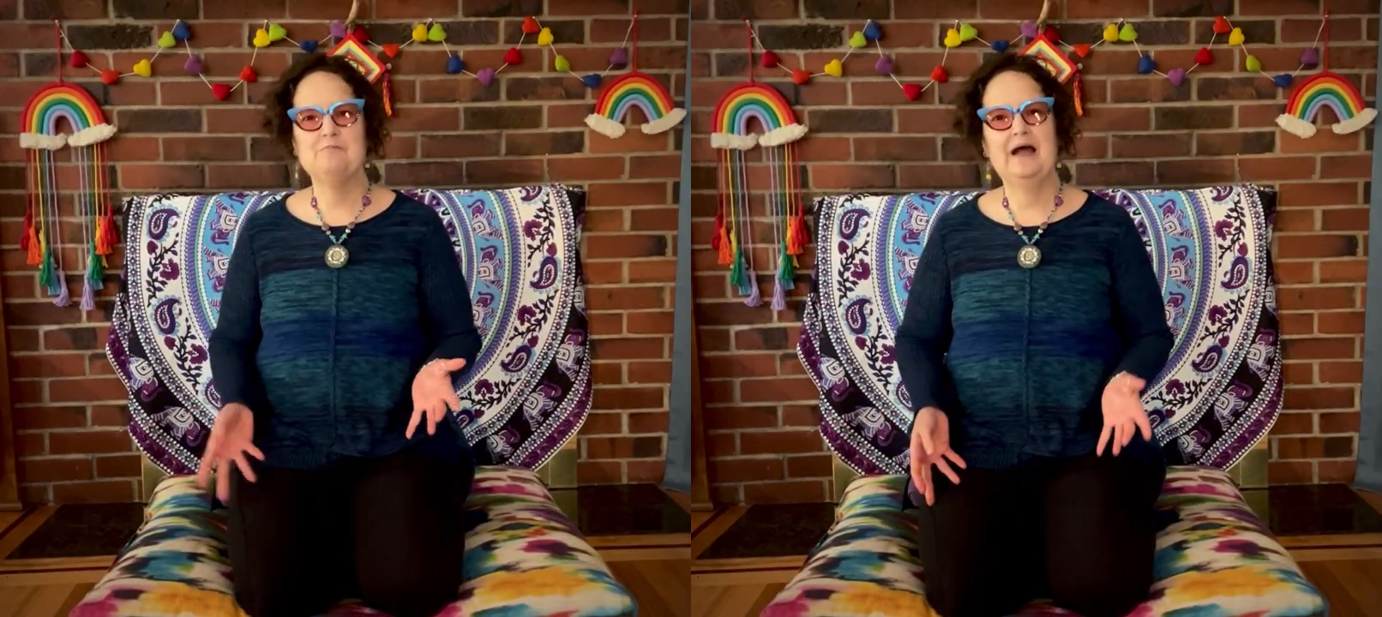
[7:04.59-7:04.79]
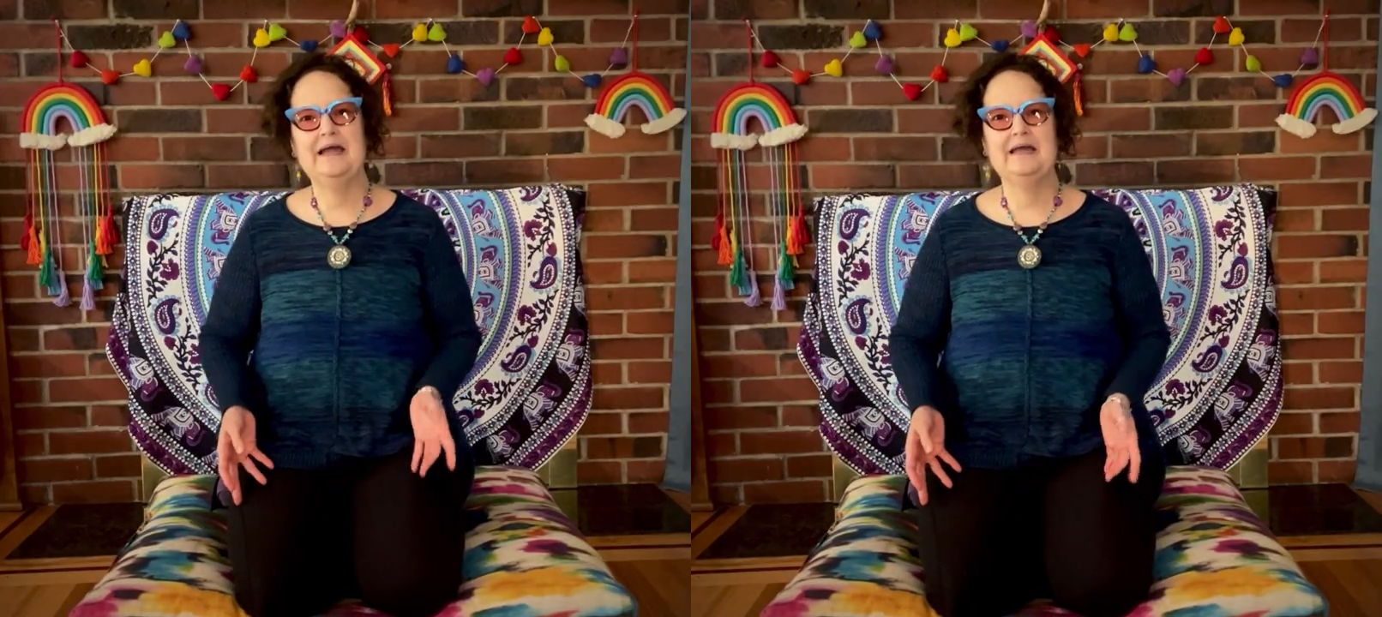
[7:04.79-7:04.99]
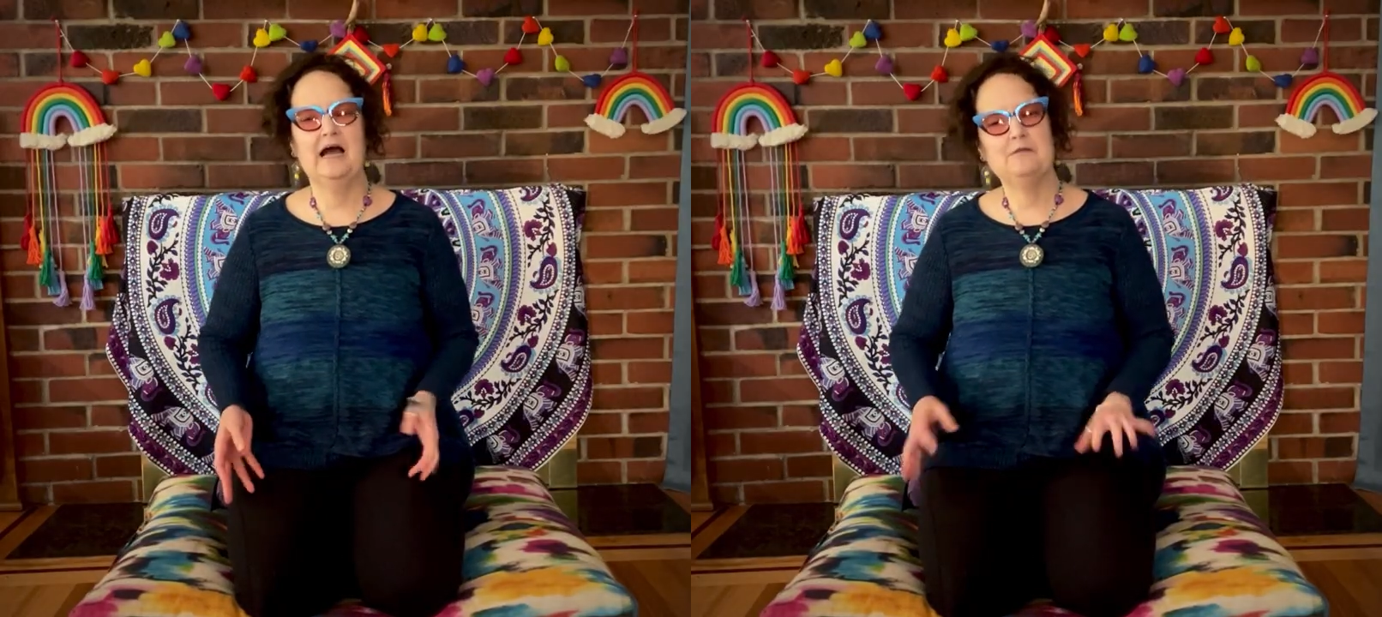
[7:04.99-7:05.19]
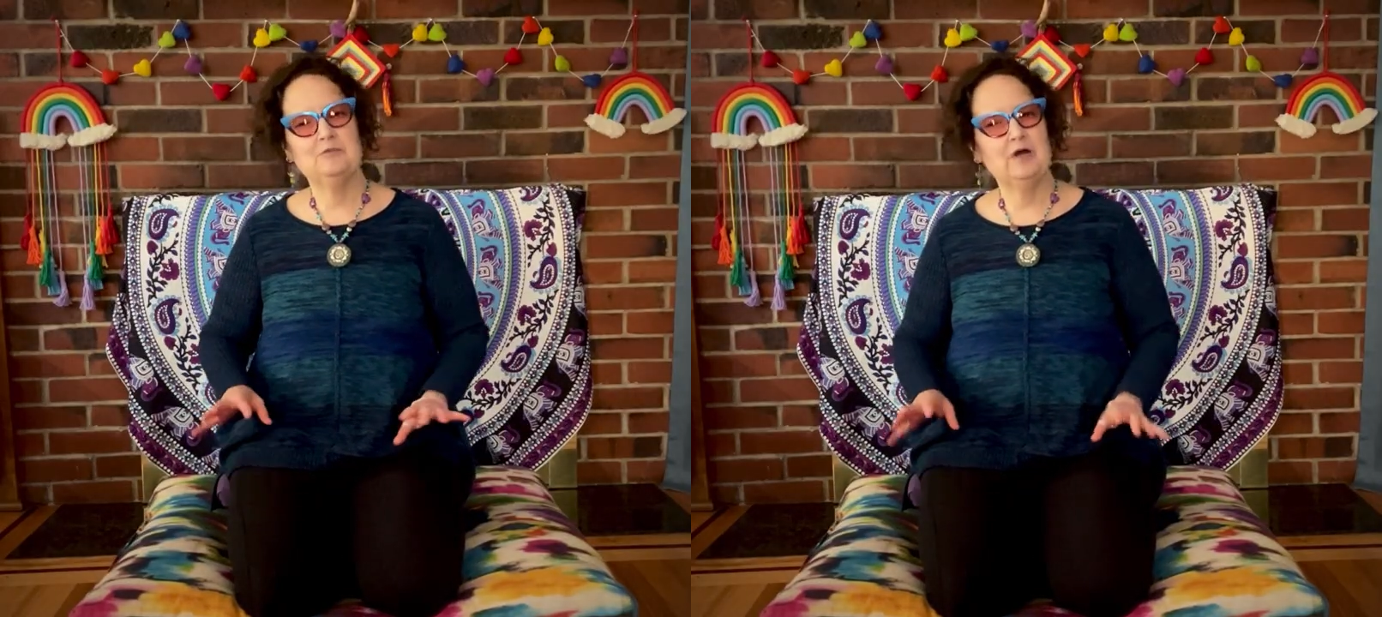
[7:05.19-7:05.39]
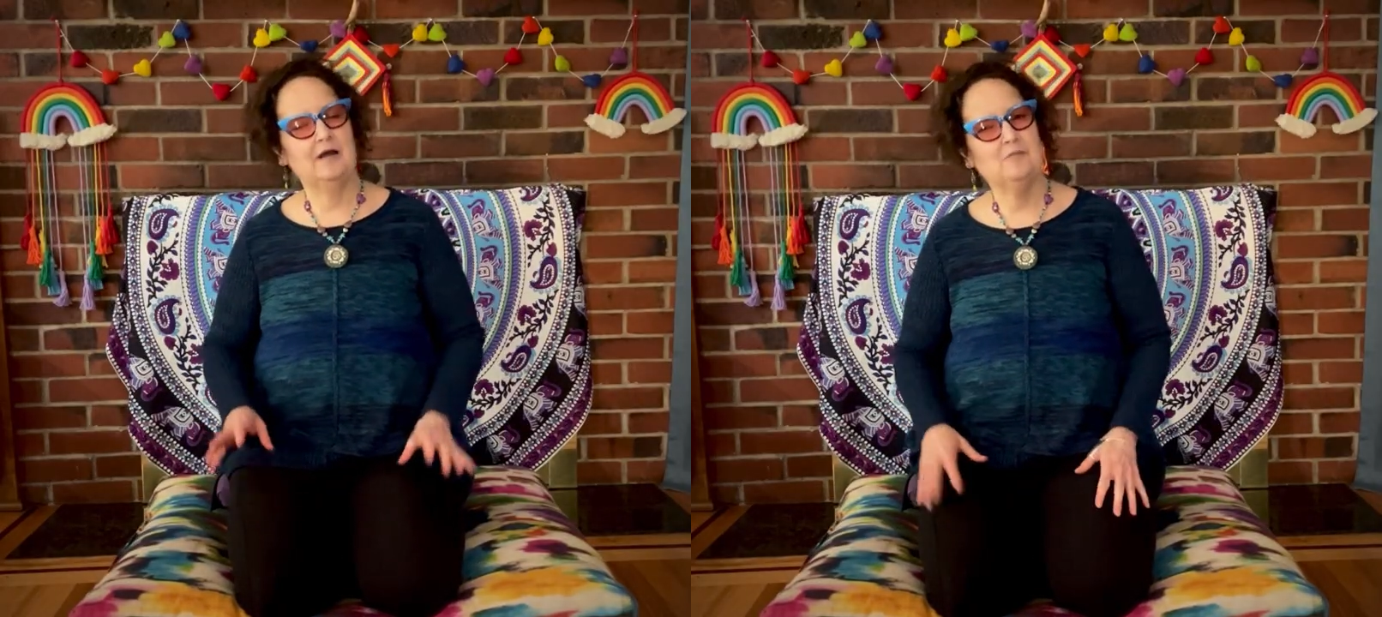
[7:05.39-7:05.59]

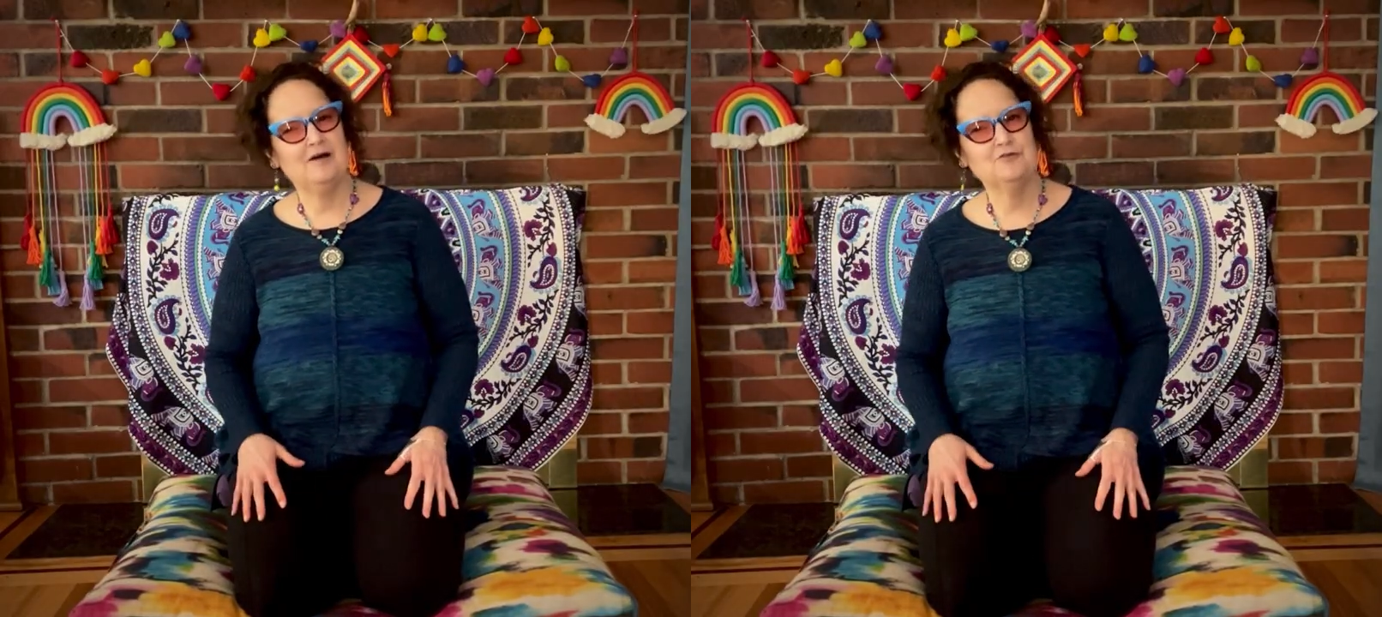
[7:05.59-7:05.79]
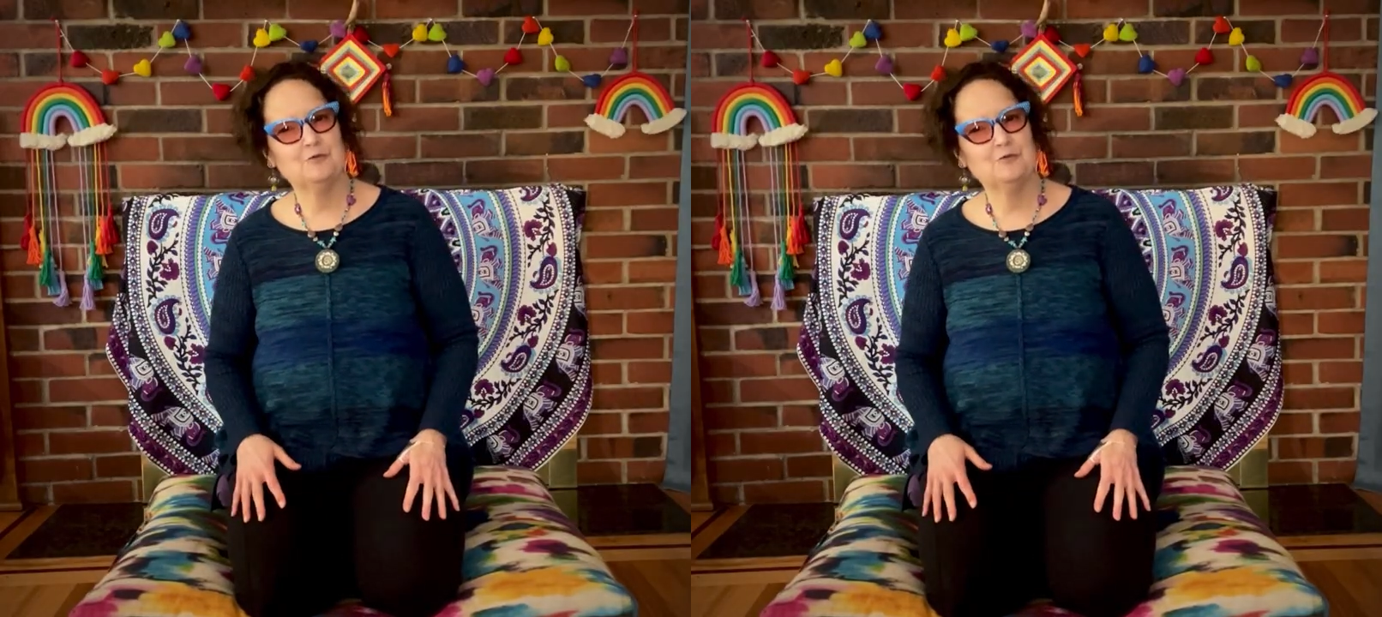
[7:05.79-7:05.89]
I'm often